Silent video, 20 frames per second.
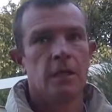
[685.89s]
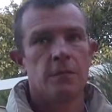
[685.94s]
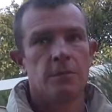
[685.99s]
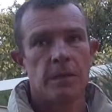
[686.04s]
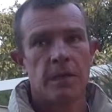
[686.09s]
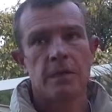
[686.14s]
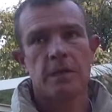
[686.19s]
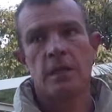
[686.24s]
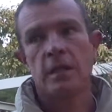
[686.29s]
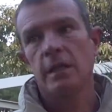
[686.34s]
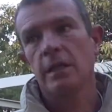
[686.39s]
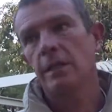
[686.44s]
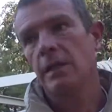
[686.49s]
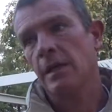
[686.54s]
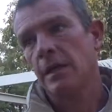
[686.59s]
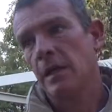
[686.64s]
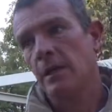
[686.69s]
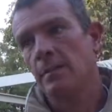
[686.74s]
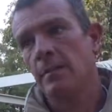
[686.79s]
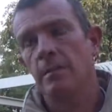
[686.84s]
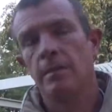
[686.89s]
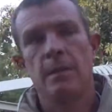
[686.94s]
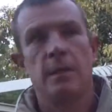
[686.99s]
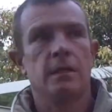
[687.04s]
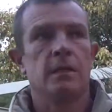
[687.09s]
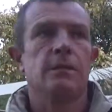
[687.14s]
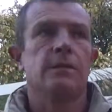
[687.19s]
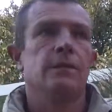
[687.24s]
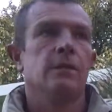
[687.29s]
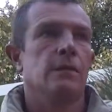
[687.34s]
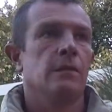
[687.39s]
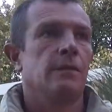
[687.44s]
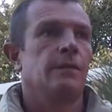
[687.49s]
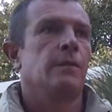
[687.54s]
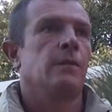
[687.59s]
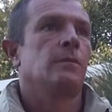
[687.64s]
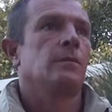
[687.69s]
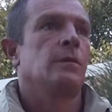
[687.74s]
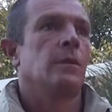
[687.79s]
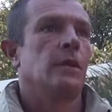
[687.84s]
Especially the number plates. If it's
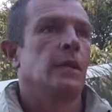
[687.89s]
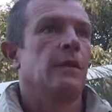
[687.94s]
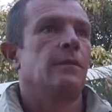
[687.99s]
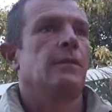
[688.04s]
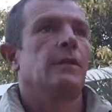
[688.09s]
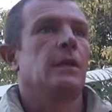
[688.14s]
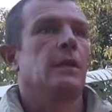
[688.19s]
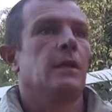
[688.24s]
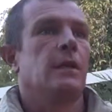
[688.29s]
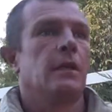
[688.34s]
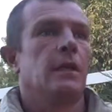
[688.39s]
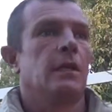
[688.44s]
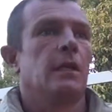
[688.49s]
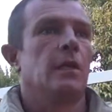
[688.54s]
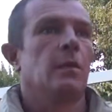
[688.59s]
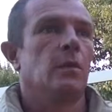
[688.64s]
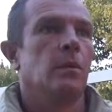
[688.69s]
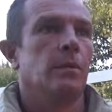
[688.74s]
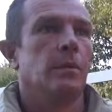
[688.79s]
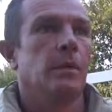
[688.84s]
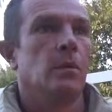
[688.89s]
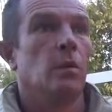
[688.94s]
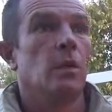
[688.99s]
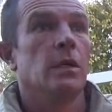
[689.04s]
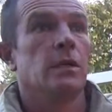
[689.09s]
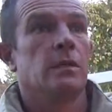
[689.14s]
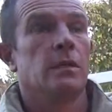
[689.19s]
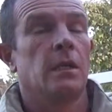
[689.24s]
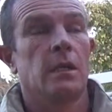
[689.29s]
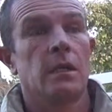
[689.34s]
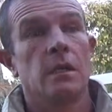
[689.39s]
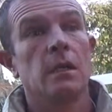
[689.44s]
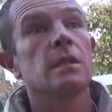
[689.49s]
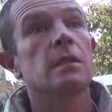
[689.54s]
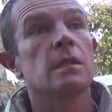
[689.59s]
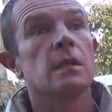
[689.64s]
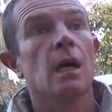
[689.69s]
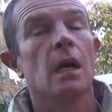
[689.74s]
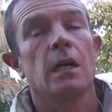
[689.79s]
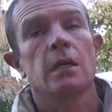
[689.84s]
from South Africa, then it will be worse. There
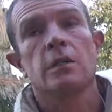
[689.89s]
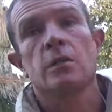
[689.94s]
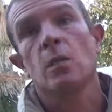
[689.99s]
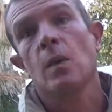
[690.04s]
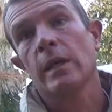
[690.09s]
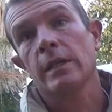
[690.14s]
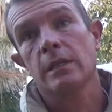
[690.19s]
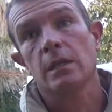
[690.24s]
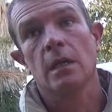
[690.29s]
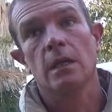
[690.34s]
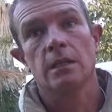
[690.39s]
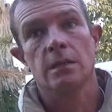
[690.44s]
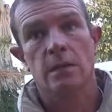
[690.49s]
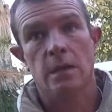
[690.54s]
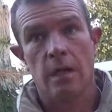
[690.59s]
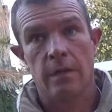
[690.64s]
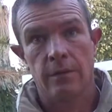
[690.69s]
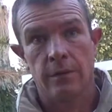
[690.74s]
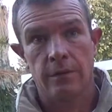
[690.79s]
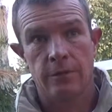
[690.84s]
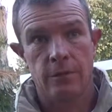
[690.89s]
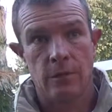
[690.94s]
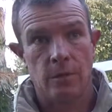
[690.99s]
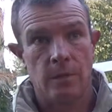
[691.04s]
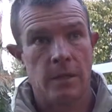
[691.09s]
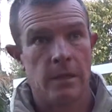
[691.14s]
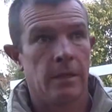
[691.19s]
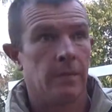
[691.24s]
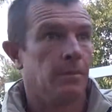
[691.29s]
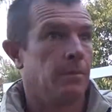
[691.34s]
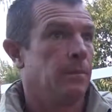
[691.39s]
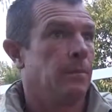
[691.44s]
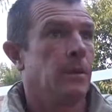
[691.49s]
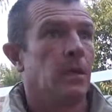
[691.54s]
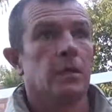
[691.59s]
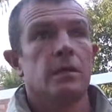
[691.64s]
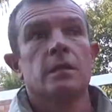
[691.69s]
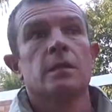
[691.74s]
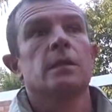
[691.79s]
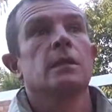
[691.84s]
is guys, white guys, driving from other
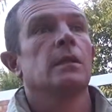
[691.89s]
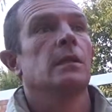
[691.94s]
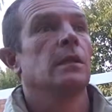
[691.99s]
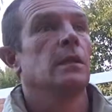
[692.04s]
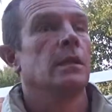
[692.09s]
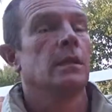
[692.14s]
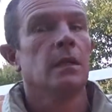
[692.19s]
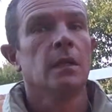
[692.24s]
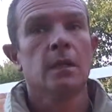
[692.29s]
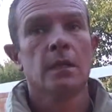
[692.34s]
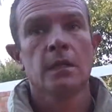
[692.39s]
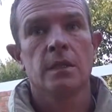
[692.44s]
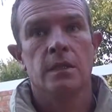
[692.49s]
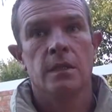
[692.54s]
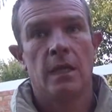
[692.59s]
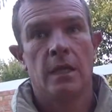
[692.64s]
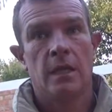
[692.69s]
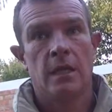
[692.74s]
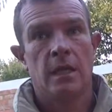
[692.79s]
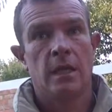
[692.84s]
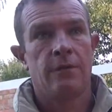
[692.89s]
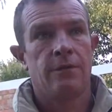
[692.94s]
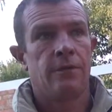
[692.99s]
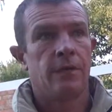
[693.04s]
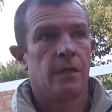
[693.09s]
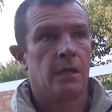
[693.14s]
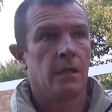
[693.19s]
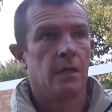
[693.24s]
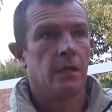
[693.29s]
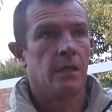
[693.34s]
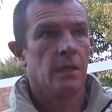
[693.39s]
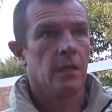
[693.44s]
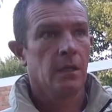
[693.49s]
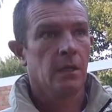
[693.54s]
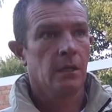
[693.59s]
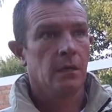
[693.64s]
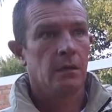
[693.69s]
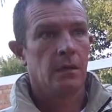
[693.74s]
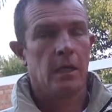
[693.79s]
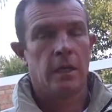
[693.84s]
parts in the Southern Africa,
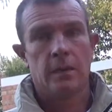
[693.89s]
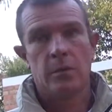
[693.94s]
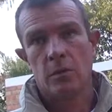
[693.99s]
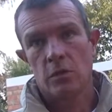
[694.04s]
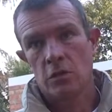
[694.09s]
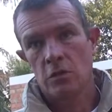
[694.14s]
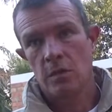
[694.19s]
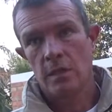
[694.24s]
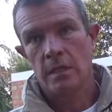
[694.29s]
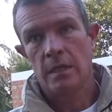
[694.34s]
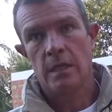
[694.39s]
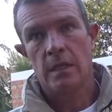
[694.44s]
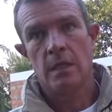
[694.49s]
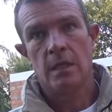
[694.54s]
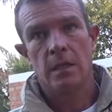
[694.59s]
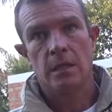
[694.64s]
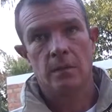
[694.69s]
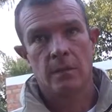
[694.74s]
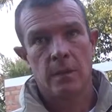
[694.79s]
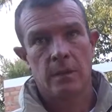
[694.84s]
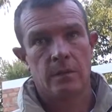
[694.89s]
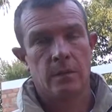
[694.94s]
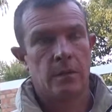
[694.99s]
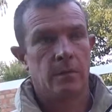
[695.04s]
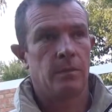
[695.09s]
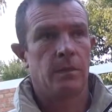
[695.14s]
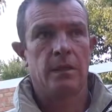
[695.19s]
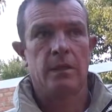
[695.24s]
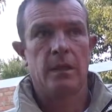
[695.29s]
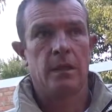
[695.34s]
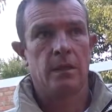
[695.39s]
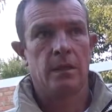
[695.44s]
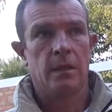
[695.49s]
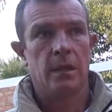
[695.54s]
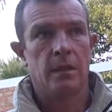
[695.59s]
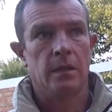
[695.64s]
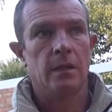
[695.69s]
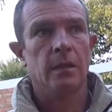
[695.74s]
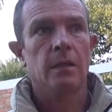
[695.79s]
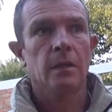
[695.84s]
like Botswana and what. But then
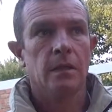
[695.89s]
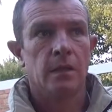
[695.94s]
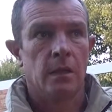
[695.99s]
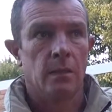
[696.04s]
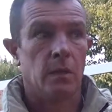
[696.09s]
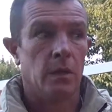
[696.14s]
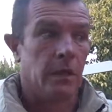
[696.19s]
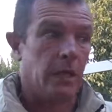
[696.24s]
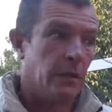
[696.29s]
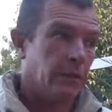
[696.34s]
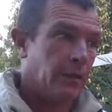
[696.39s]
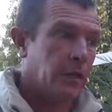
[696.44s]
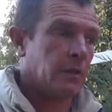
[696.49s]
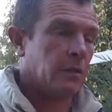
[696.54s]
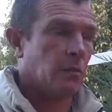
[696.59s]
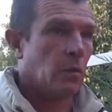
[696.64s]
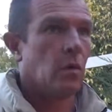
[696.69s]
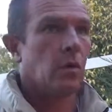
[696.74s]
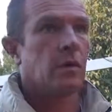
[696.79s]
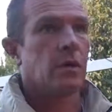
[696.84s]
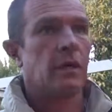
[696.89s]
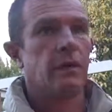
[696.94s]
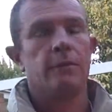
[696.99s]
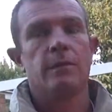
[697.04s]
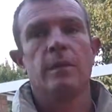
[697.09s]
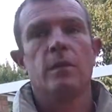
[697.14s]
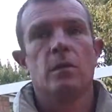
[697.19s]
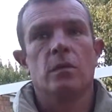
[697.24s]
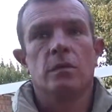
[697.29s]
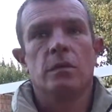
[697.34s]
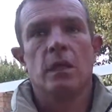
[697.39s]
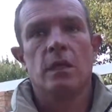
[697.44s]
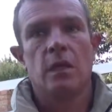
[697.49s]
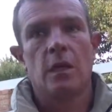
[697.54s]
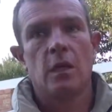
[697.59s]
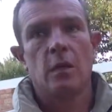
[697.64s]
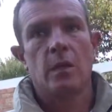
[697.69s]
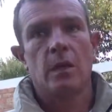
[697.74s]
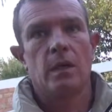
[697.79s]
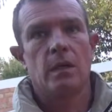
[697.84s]
they will give us more grief because they
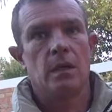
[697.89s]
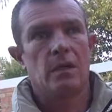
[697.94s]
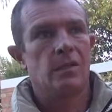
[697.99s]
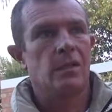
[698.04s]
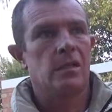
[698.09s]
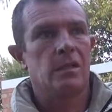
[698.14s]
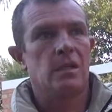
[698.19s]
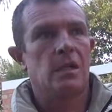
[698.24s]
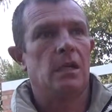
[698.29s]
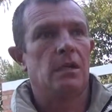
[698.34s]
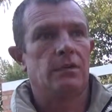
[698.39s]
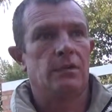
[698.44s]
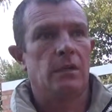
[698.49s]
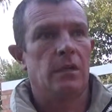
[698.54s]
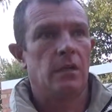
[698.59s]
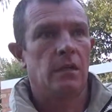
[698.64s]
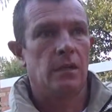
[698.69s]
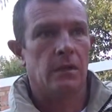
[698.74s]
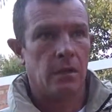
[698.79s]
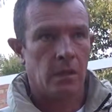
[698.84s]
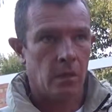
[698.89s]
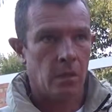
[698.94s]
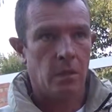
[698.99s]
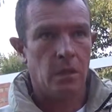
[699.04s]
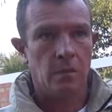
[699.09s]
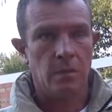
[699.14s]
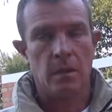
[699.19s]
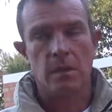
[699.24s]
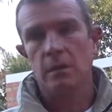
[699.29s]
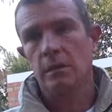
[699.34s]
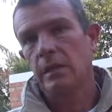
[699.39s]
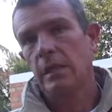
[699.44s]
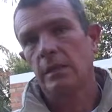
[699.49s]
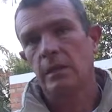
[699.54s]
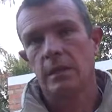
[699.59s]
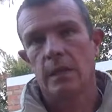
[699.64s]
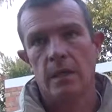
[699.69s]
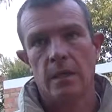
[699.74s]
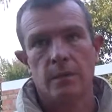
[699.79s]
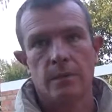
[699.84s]
think we are a rich country. Then they will milk that
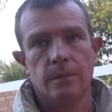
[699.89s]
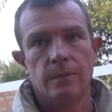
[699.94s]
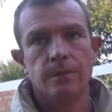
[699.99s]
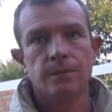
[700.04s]
cow.